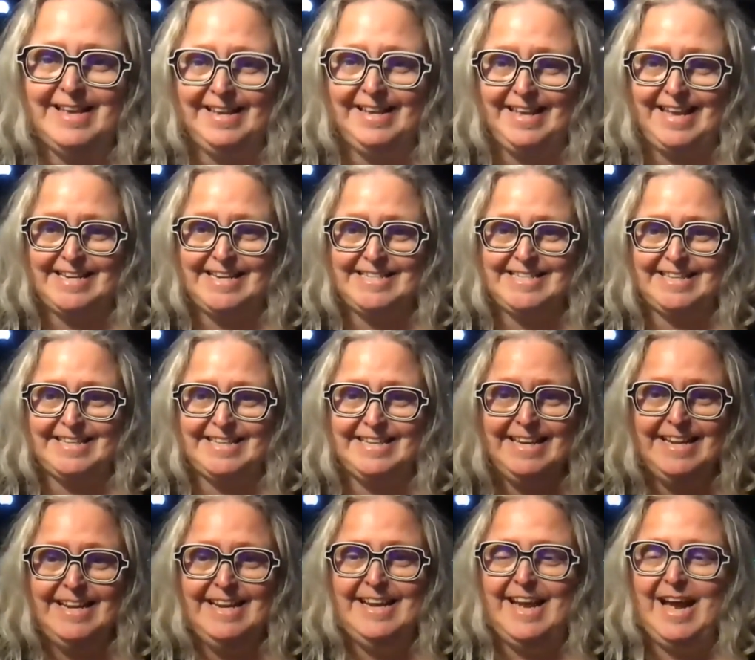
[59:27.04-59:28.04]
election.
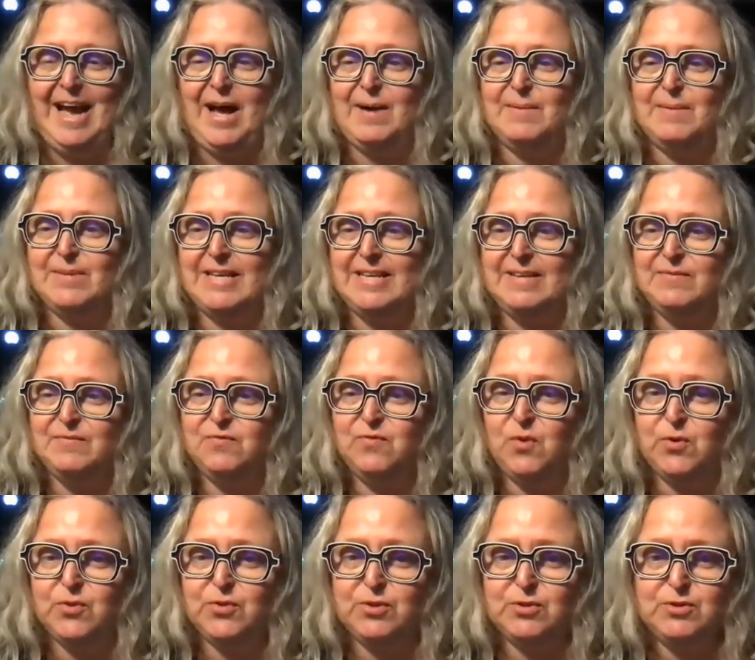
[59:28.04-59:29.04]
Um, he
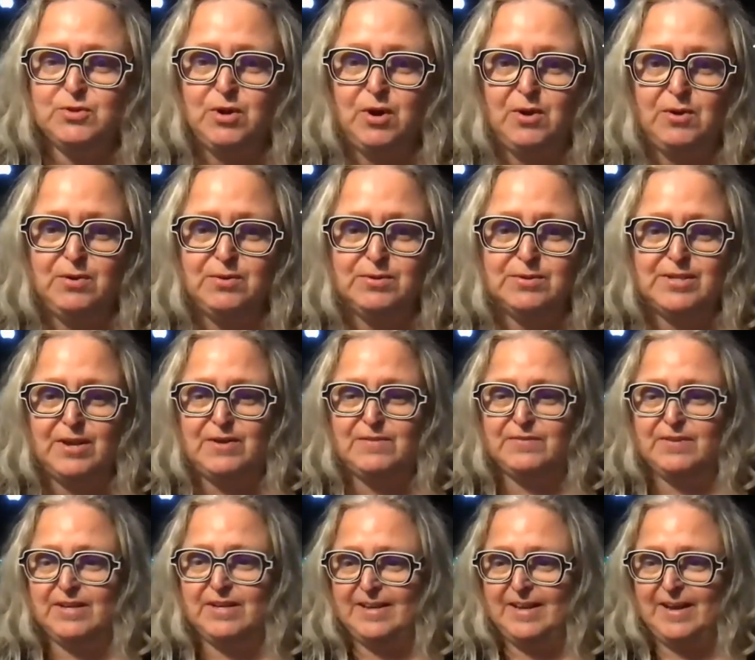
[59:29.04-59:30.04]
fought the trolls
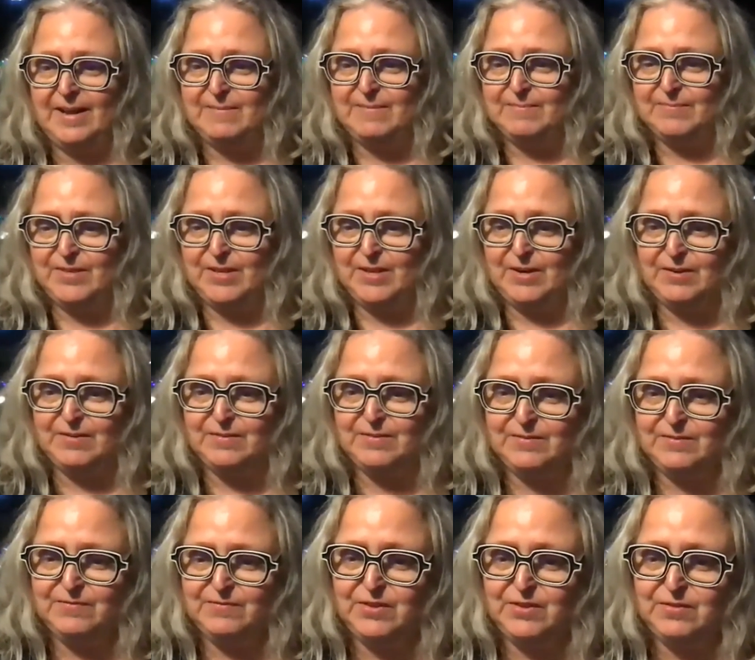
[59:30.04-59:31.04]
over, um, you know,
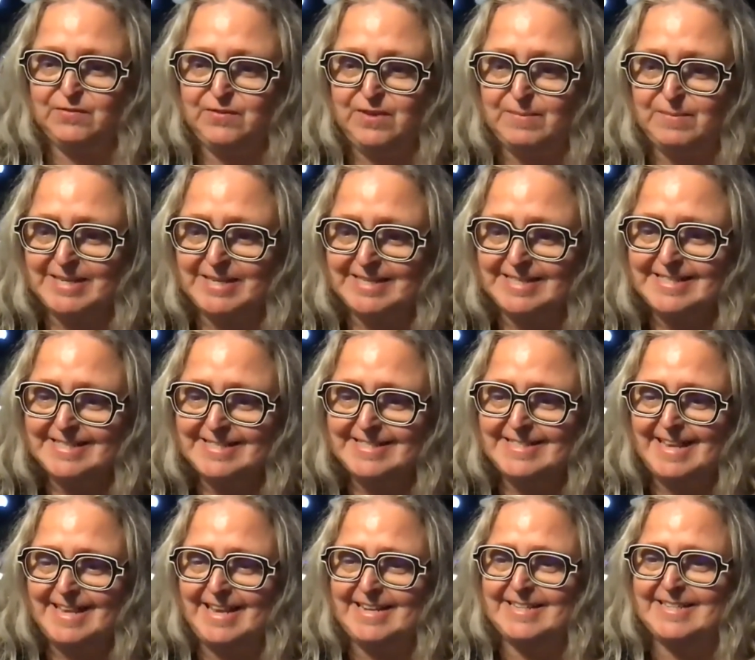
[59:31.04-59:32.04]
for the
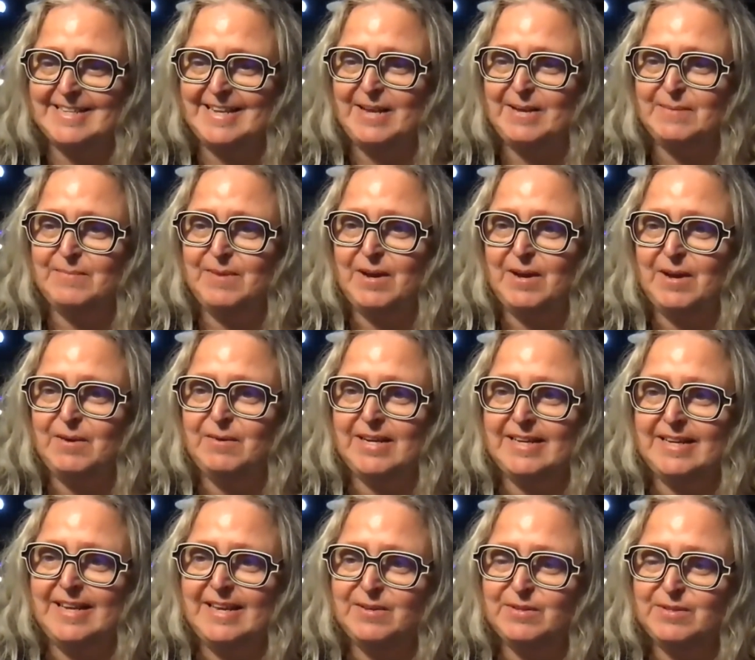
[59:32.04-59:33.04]
feminists, and um, I
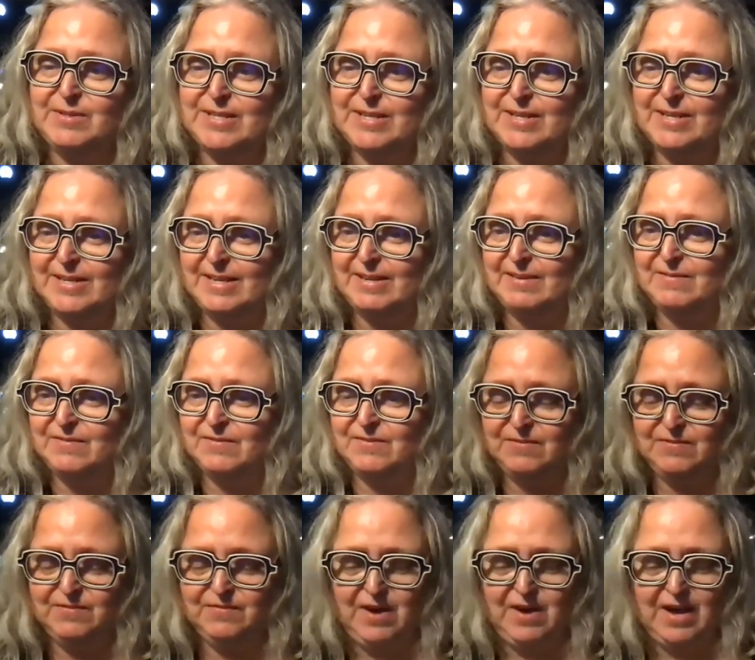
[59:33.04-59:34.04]
reckon he could certainly
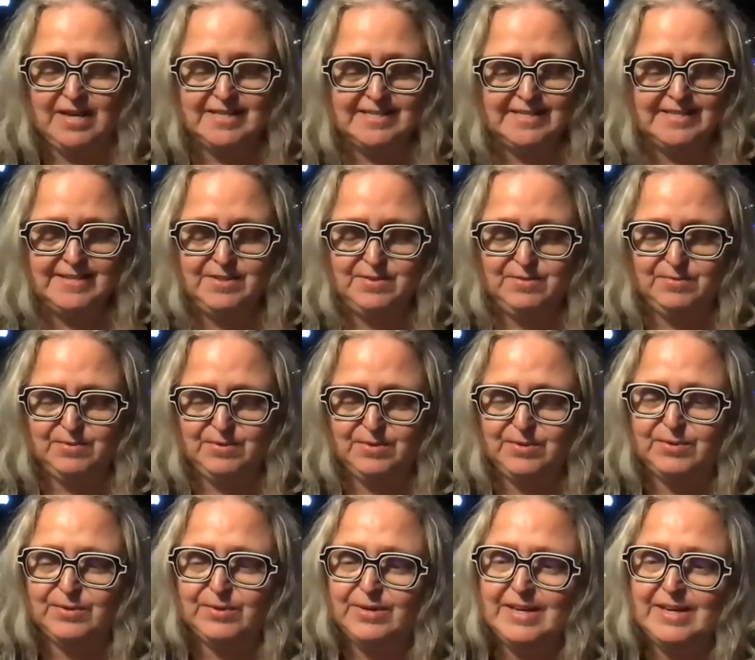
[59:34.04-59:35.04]
fight
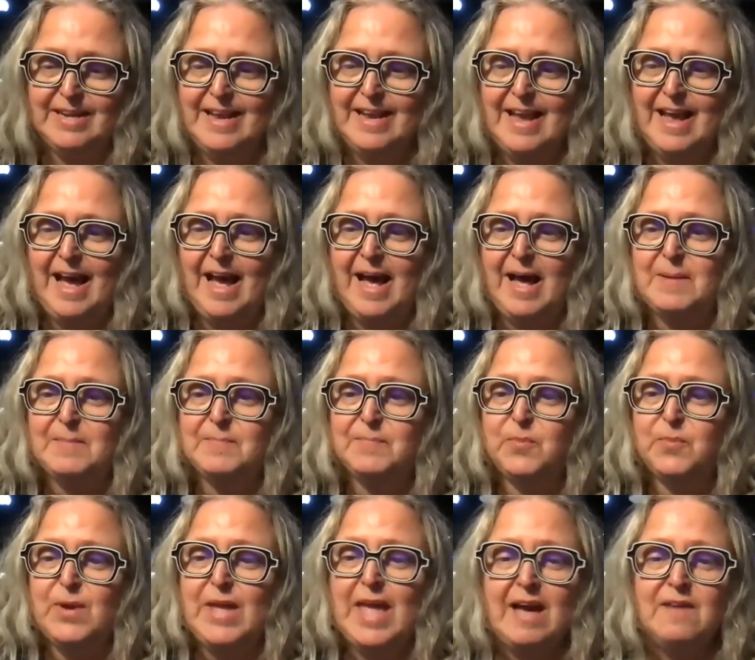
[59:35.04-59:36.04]
through. Um,
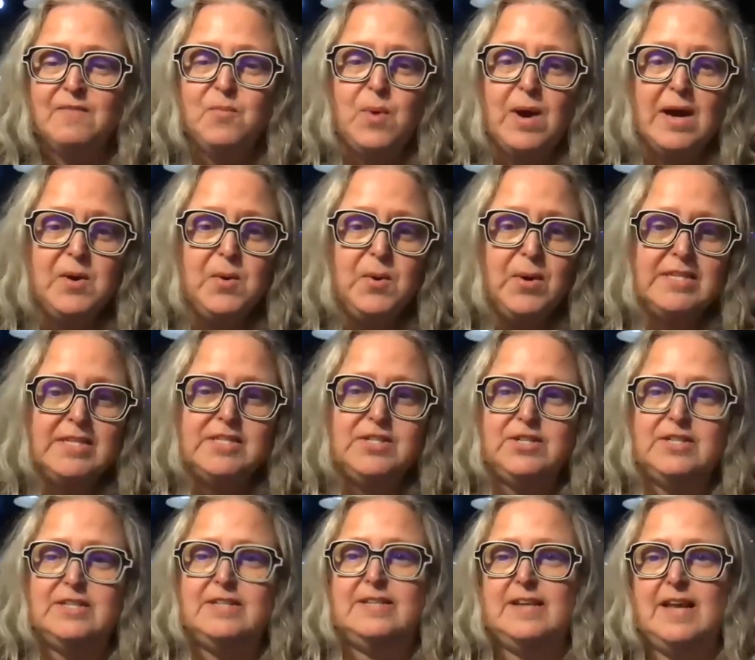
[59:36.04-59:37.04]
we have one
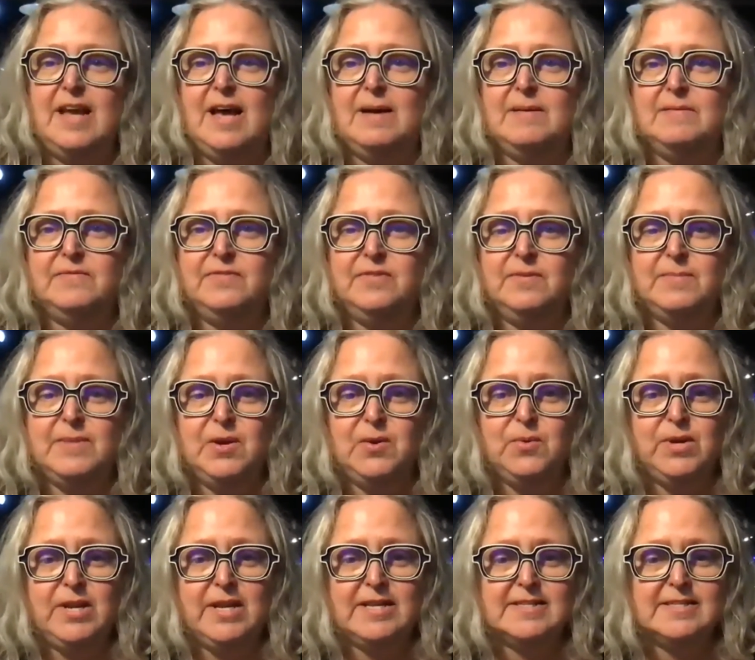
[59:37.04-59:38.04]
question um, from the
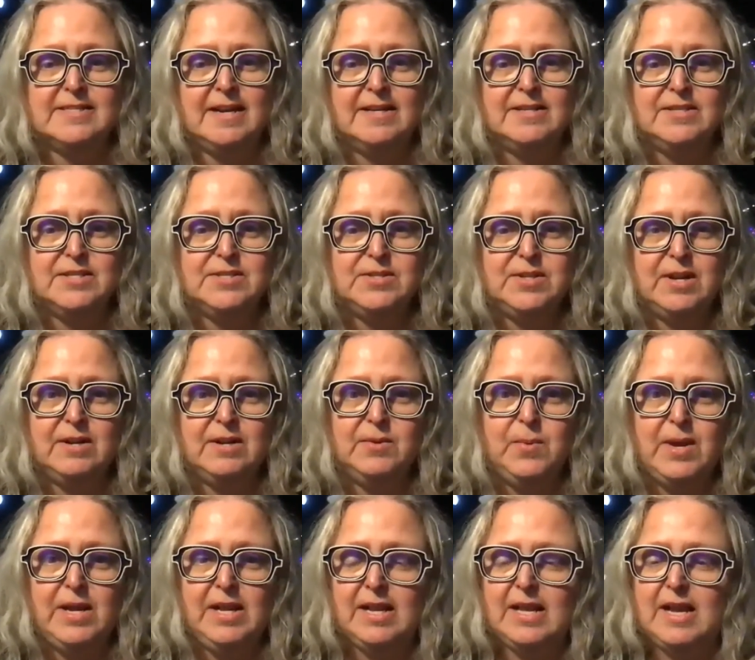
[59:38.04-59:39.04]
audience, and I just thought I'd
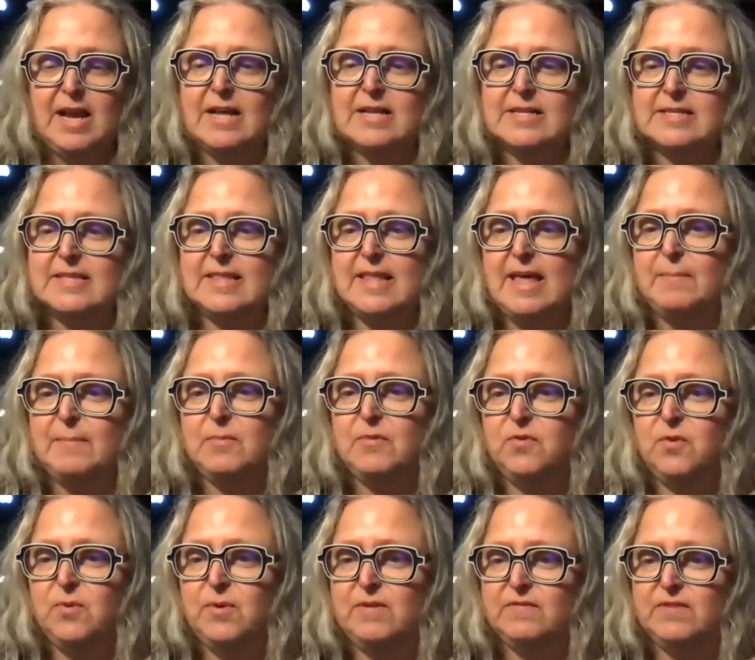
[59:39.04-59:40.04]
quickly ask that
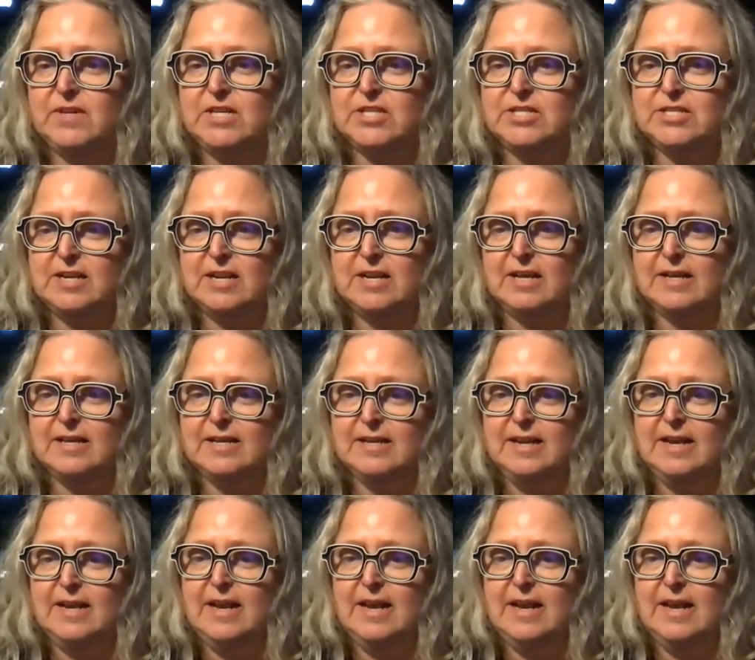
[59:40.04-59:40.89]
before we finish tonight